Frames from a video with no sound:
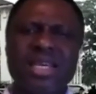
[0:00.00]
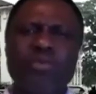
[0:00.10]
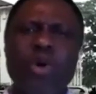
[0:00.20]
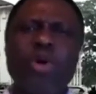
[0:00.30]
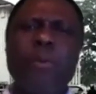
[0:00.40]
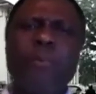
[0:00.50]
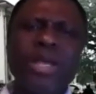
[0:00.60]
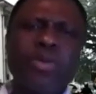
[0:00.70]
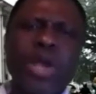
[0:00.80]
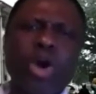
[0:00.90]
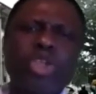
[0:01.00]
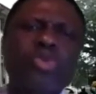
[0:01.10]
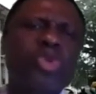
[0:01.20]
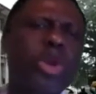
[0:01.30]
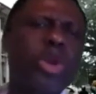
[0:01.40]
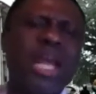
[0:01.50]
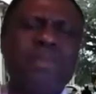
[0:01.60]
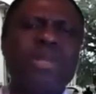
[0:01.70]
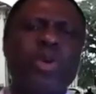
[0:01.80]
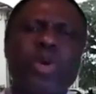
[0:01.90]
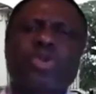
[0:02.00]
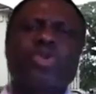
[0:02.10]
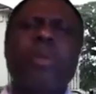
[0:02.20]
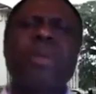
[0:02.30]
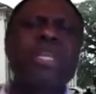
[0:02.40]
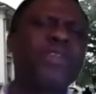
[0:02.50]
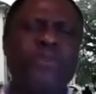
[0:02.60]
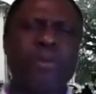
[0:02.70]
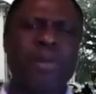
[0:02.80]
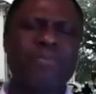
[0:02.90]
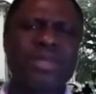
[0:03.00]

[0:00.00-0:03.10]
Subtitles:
We'll go pay, we cost you 200 million. What you don't benefit from?